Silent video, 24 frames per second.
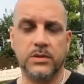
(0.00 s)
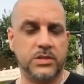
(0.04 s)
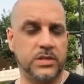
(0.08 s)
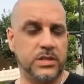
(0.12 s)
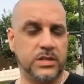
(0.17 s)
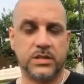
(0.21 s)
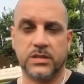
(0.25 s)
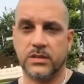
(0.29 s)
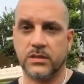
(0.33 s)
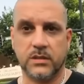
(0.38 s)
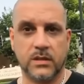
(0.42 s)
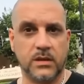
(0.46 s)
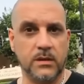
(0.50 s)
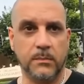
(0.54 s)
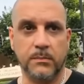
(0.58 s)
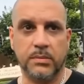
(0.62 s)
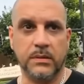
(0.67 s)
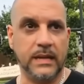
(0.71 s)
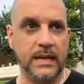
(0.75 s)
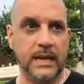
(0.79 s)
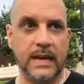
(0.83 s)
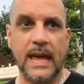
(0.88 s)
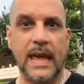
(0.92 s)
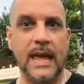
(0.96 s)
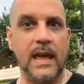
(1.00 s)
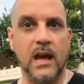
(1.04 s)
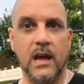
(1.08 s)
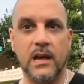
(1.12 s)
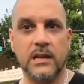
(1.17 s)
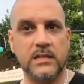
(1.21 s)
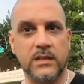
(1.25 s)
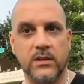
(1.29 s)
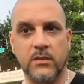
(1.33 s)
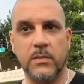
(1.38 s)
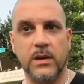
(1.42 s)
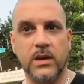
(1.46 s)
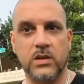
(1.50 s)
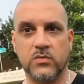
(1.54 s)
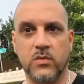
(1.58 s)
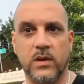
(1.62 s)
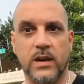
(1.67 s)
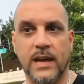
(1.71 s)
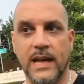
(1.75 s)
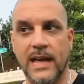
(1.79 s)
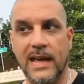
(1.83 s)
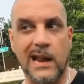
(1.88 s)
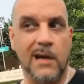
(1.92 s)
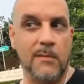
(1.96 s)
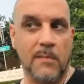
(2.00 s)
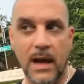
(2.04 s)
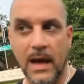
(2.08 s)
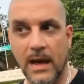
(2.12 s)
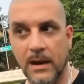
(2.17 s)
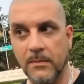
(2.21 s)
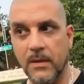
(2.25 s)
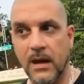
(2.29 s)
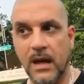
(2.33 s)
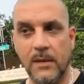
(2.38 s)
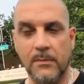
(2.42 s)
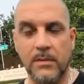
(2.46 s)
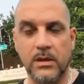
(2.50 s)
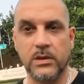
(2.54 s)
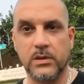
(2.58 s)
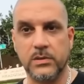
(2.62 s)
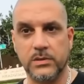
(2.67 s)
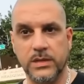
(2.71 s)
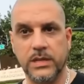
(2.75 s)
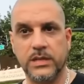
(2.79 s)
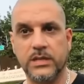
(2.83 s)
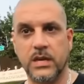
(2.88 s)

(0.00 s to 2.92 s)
it was just complete chaos. Everybody's running out. I'm hiding behind my little